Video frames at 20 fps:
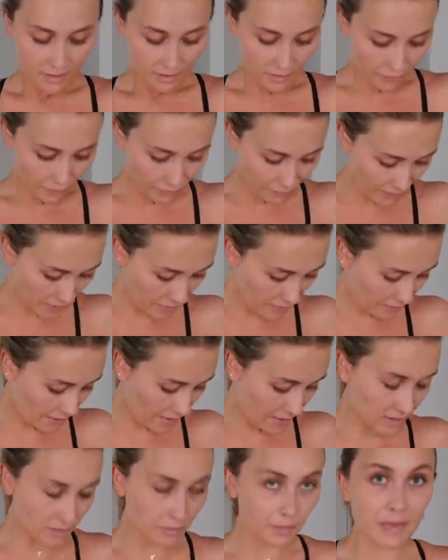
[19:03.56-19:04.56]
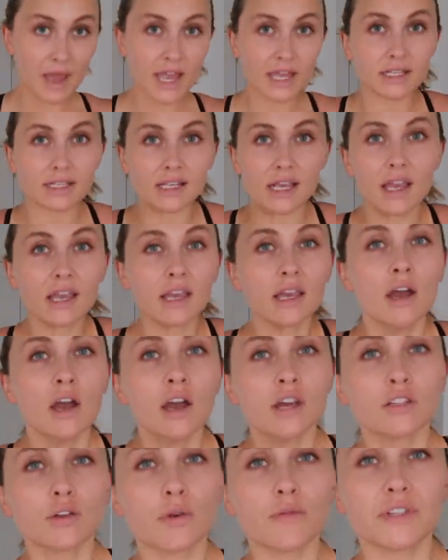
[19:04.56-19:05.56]
The fit of it is amazing.
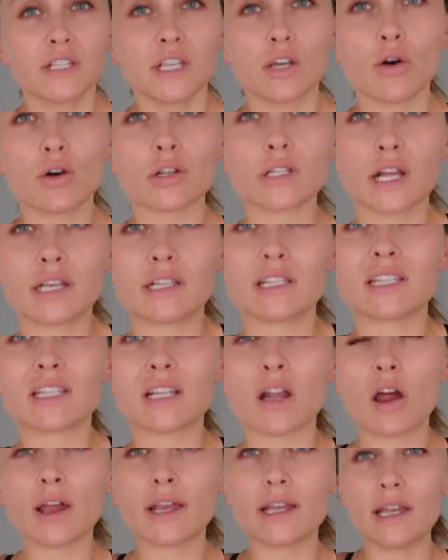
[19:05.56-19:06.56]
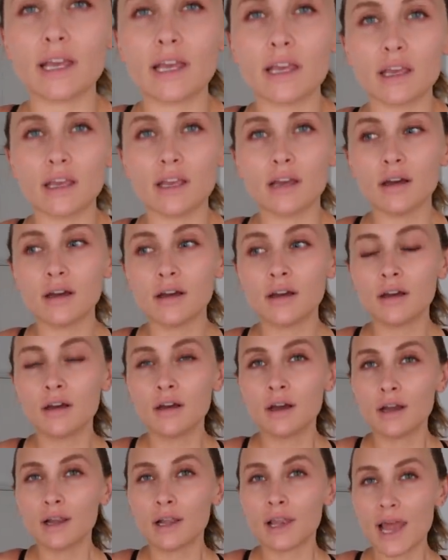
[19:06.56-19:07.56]
It's obviously got like slightly
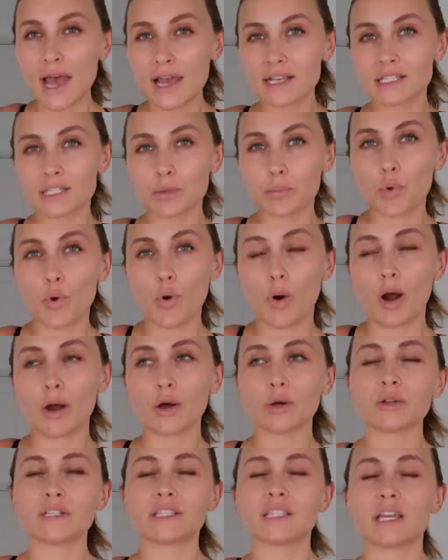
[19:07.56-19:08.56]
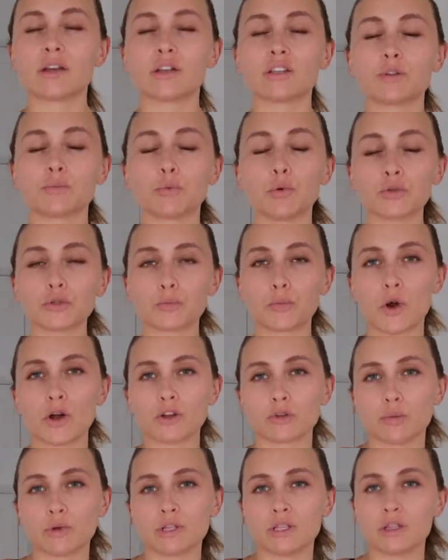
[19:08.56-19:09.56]
less support. I always think sports
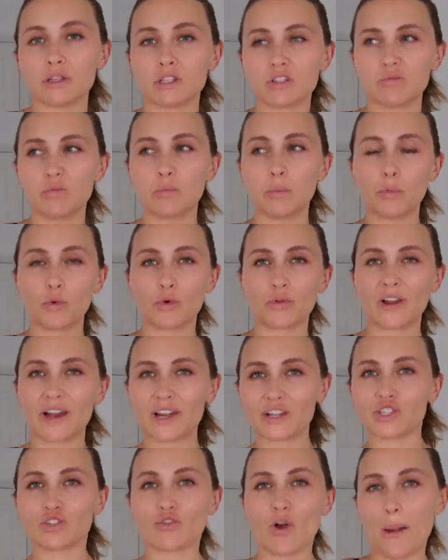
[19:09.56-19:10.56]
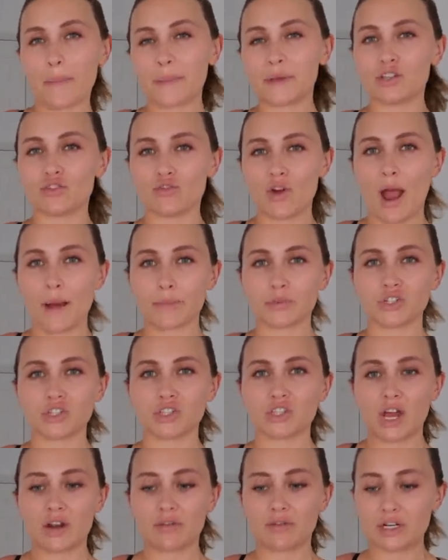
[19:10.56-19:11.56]
bras with more of like a strappy strap
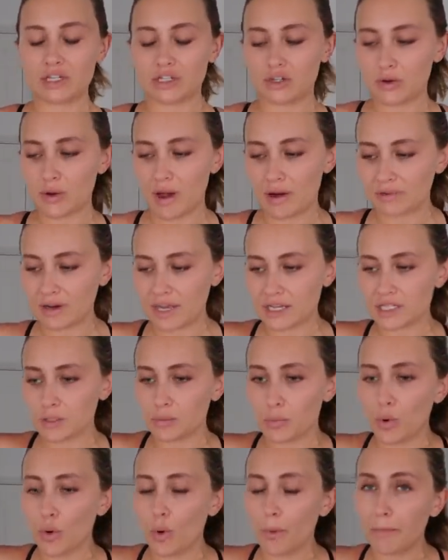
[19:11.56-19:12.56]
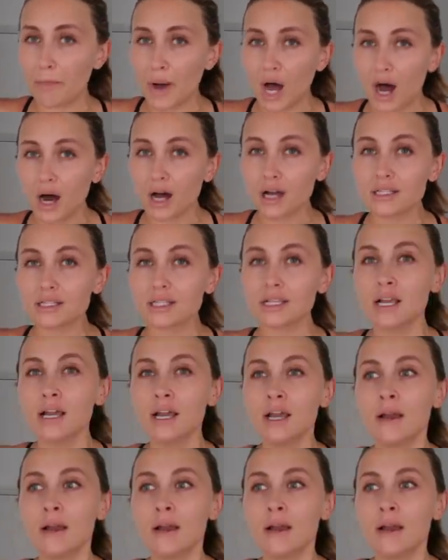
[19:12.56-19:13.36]
just generally do have less support, but